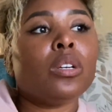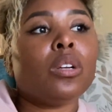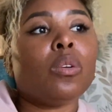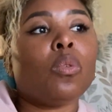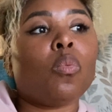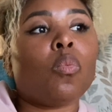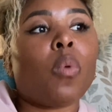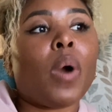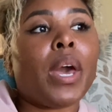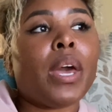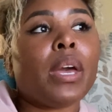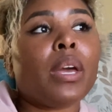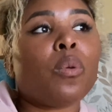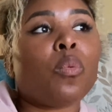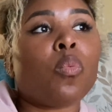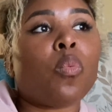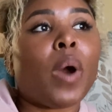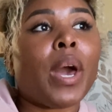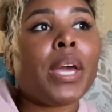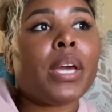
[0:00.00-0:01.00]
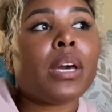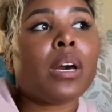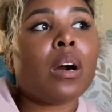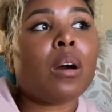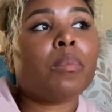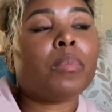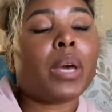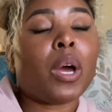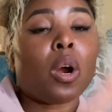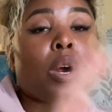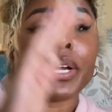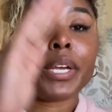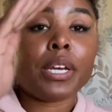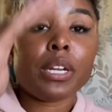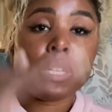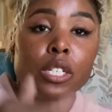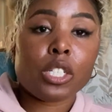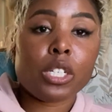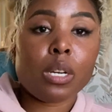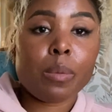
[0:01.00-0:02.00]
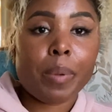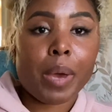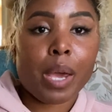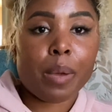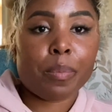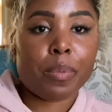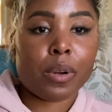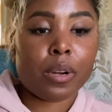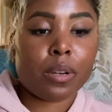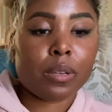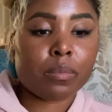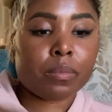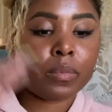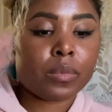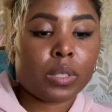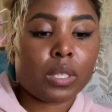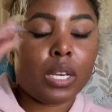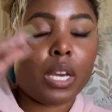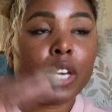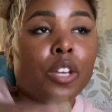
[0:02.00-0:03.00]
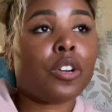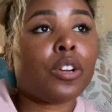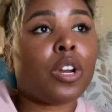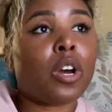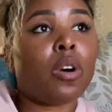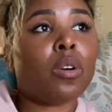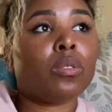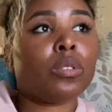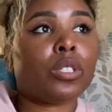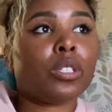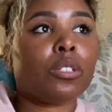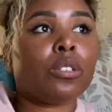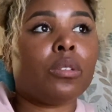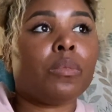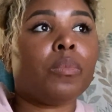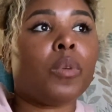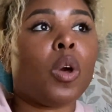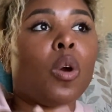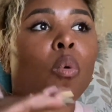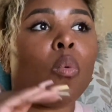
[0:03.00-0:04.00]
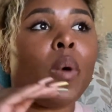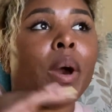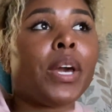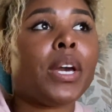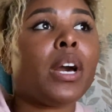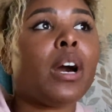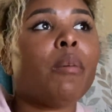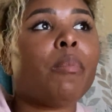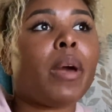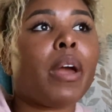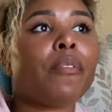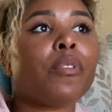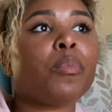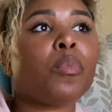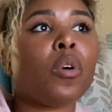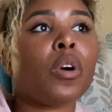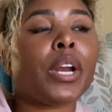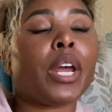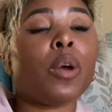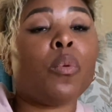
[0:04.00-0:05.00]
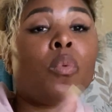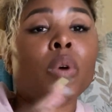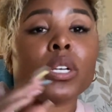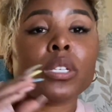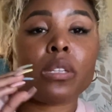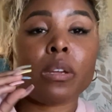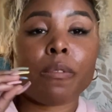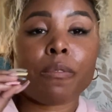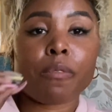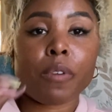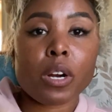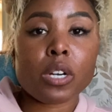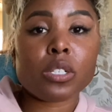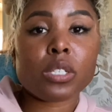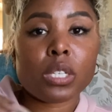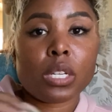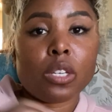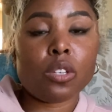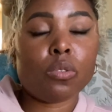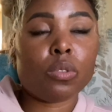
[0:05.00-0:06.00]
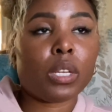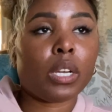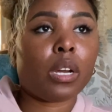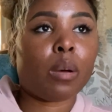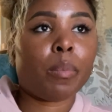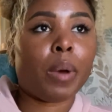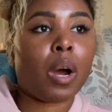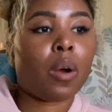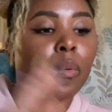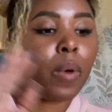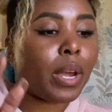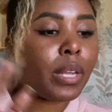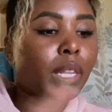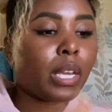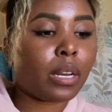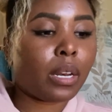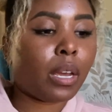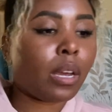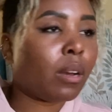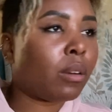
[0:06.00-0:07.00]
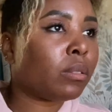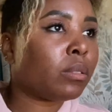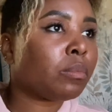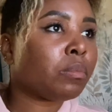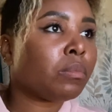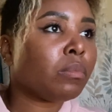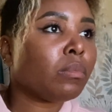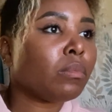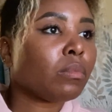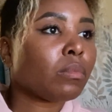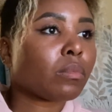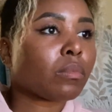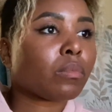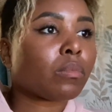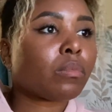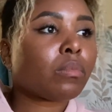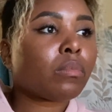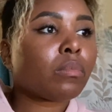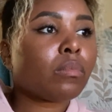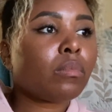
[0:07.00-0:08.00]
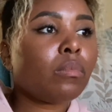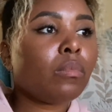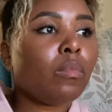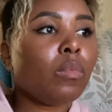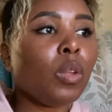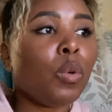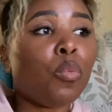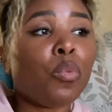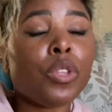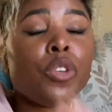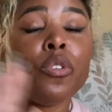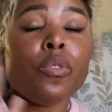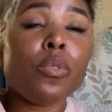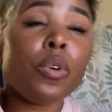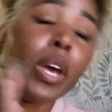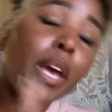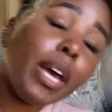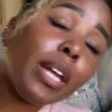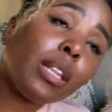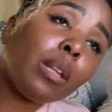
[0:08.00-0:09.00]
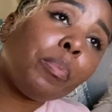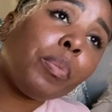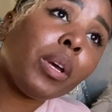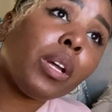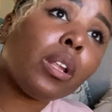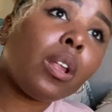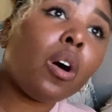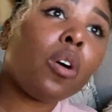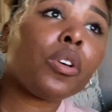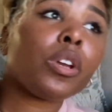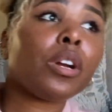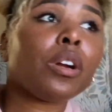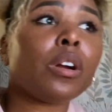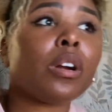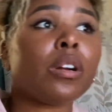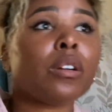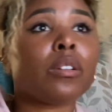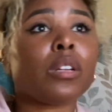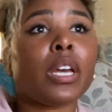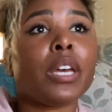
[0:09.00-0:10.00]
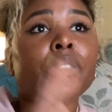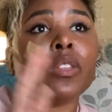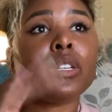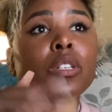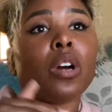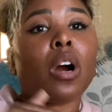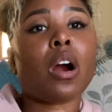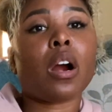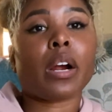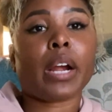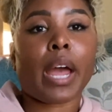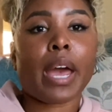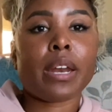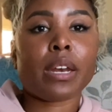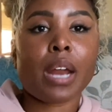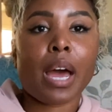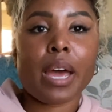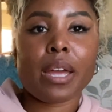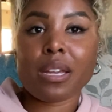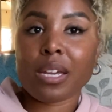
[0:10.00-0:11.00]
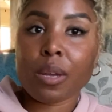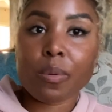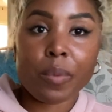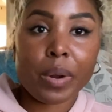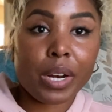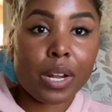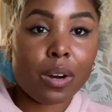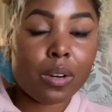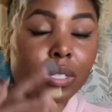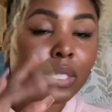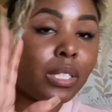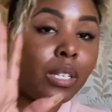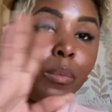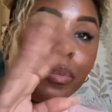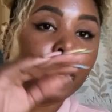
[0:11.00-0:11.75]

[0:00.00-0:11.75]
Wake, wake up or get a sheet of paper in your notes. Wake up every morning. What's the first thing you think about? Write that down. When you hit the pillow, you're in the dark at night, getting ready to go to sleep.